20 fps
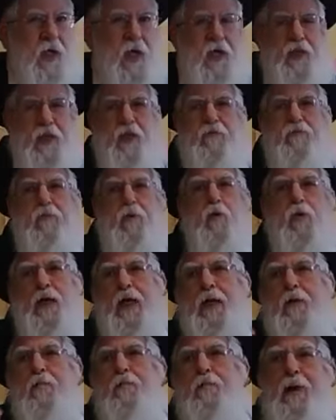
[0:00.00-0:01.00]
and therefore we're
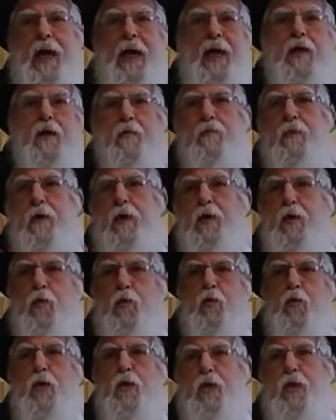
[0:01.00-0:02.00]
not bound by the
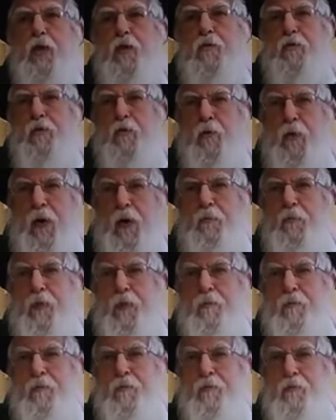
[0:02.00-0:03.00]
ruling of the
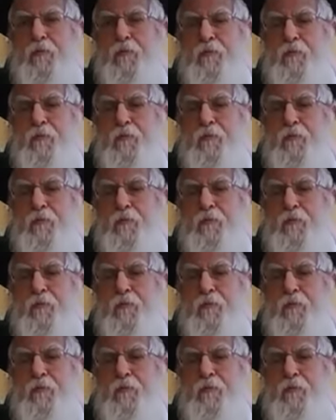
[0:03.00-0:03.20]
Rambam.